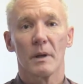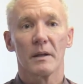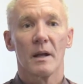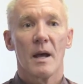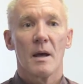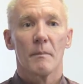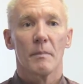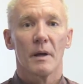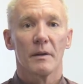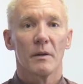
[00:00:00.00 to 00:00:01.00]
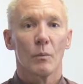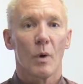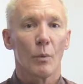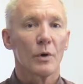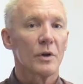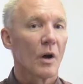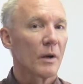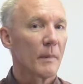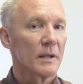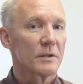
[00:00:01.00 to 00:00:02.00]
but what we're
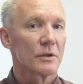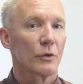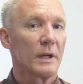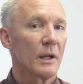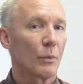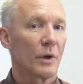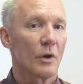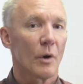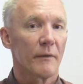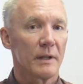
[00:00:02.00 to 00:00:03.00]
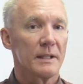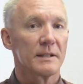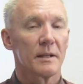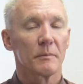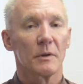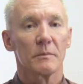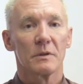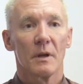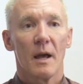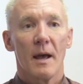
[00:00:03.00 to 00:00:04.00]
talking about is screening where you don't have any
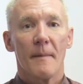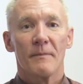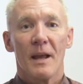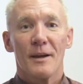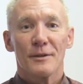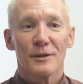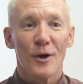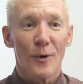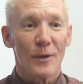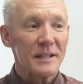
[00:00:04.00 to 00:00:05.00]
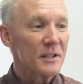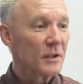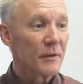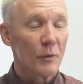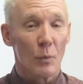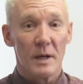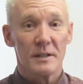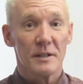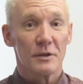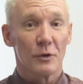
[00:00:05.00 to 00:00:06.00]
symptoms. So that's the different
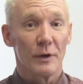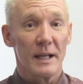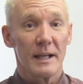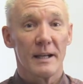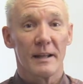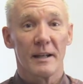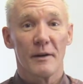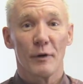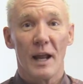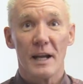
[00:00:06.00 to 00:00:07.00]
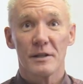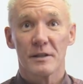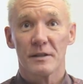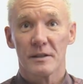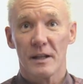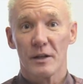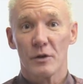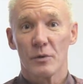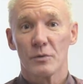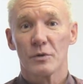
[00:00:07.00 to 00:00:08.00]
ways to screen and the different ages that
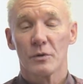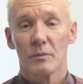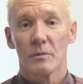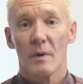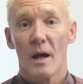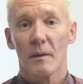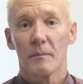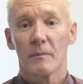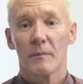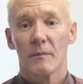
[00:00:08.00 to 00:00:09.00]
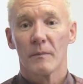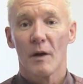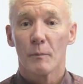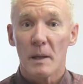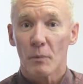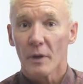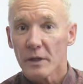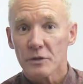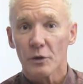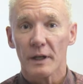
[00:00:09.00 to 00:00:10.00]
you of people that
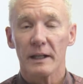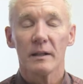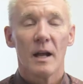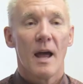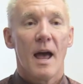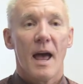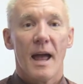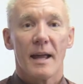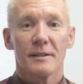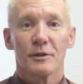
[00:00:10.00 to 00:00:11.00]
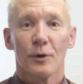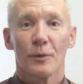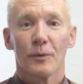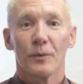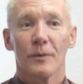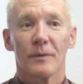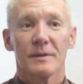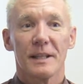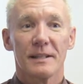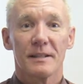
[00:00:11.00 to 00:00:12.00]
you screen. And so
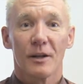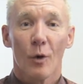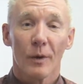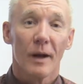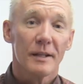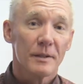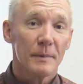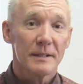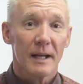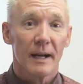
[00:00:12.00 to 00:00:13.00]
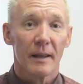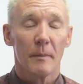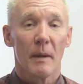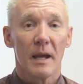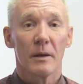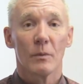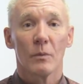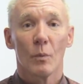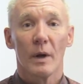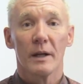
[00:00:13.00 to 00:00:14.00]
since colonoscopy is kind of the
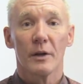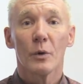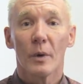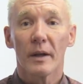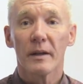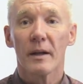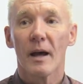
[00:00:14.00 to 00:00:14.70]
main way to do it,